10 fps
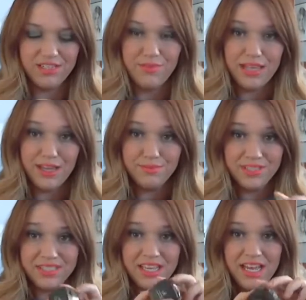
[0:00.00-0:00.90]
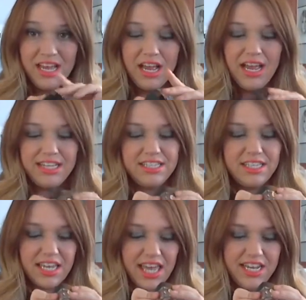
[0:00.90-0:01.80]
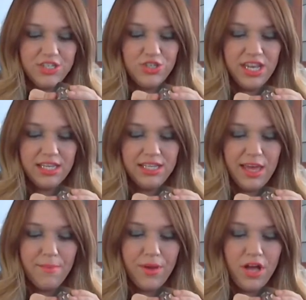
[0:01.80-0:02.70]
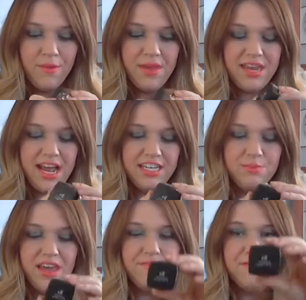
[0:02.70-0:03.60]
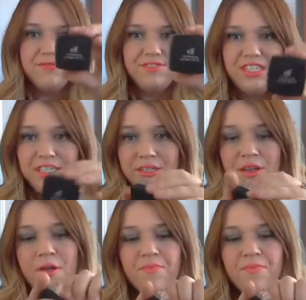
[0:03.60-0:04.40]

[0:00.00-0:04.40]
and my lips. It's the Conditioning Lip Balm in SPF 15.